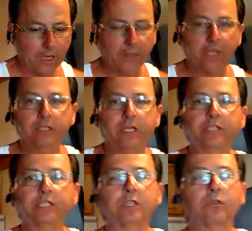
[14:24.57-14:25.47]
The
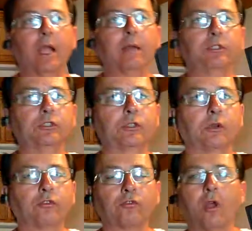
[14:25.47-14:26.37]
addiction grabs you
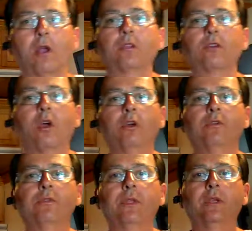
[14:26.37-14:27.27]
so strong, it's all
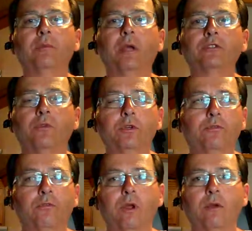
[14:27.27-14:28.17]
you think about
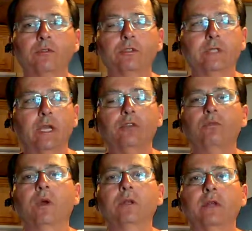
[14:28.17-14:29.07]
24 hours a day. You
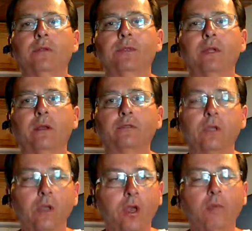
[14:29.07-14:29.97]
want nothing else.
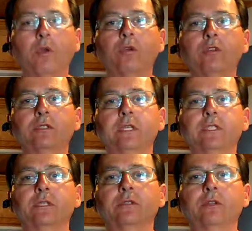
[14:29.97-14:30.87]
Most
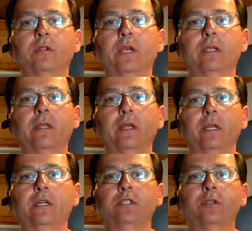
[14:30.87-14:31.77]
addictions are like that.
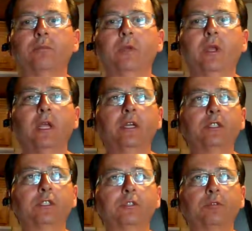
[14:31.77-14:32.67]
It is
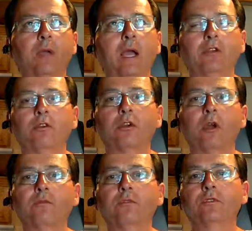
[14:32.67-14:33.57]
your spot, your
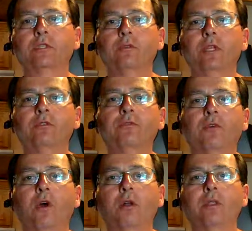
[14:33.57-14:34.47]
comfort zone that you
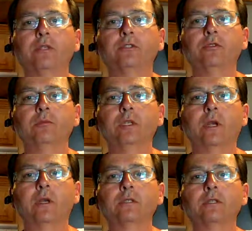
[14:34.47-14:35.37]
fall into,
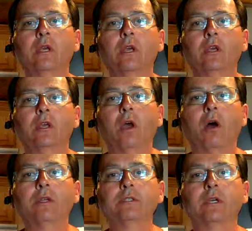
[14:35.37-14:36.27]
because
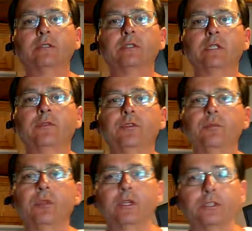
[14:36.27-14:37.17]
all it does is give you
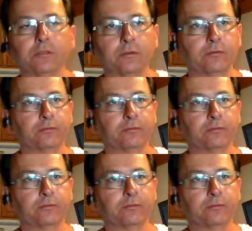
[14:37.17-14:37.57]
pleasure.